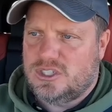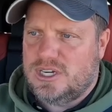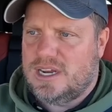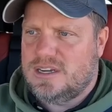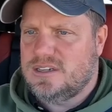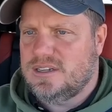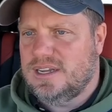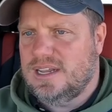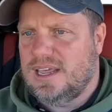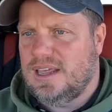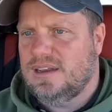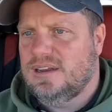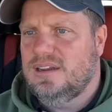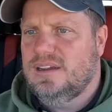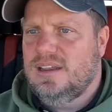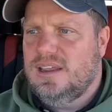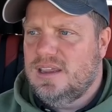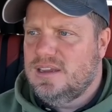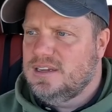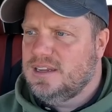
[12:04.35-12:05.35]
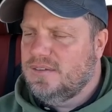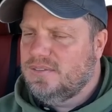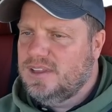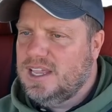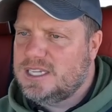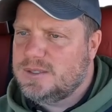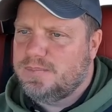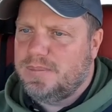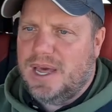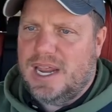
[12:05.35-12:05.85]
changing that. You have
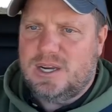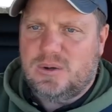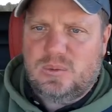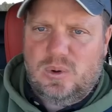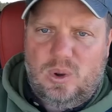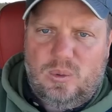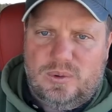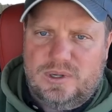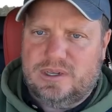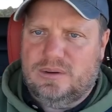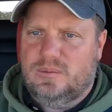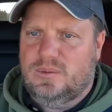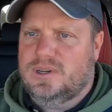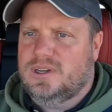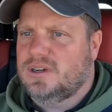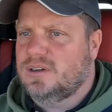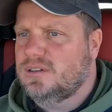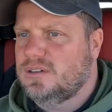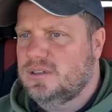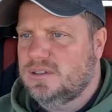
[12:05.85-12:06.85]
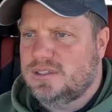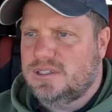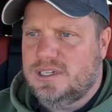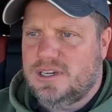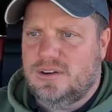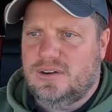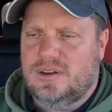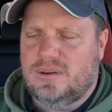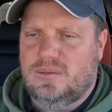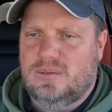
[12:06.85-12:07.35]
less body roll when you're
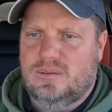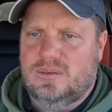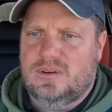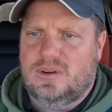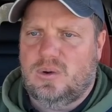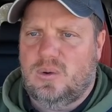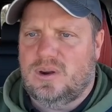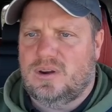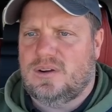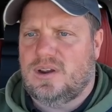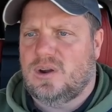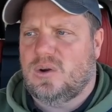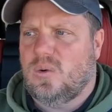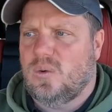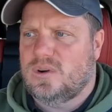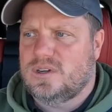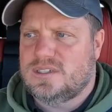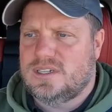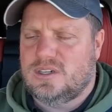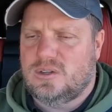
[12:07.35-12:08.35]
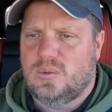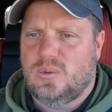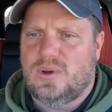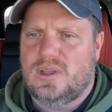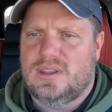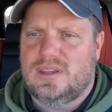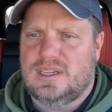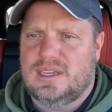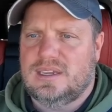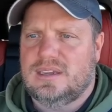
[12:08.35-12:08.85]
steering, going around corners than you
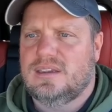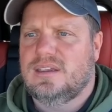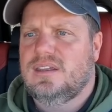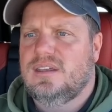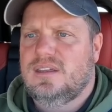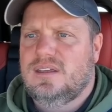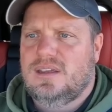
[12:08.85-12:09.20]
would the,